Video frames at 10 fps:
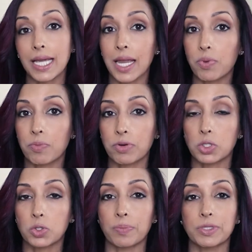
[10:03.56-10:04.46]
type of
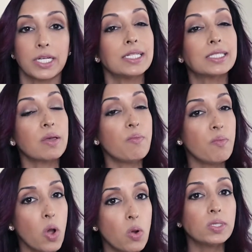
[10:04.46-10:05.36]
prescription. It's the
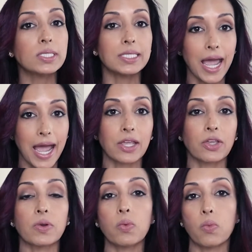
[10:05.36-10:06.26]
most
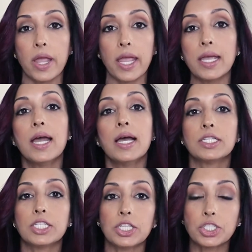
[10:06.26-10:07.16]
accurate way
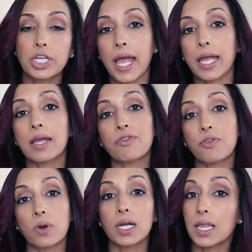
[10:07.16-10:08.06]
to check
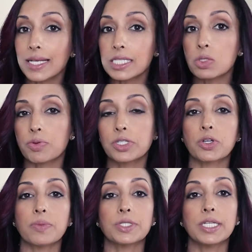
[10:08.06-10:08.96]
for a glasses
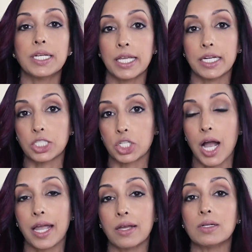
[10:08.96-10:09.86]
prescription in a
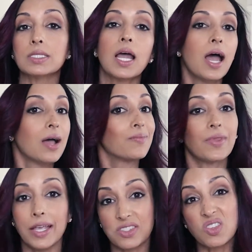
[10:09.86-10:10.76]
child.
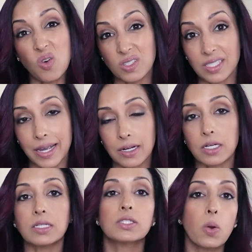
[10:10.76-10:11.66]
It's the gold
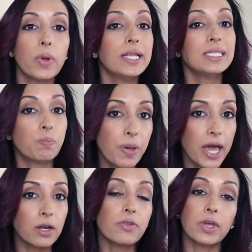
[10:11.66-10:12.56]
standard. So it is
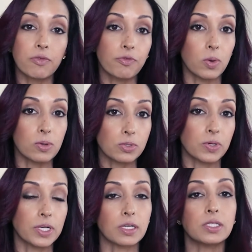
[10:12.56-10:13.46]
better than a photo
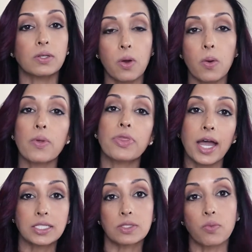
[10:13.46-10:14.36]
screener. So
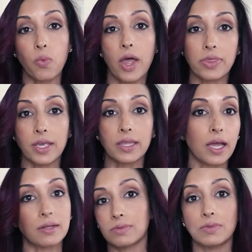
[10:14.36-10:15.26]
that's one thing
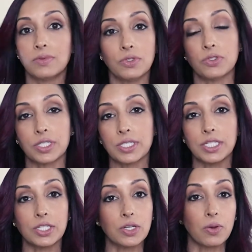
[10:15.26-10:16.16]
that you just
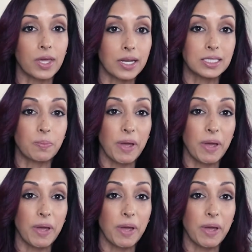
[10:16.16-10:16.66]
need to know that it's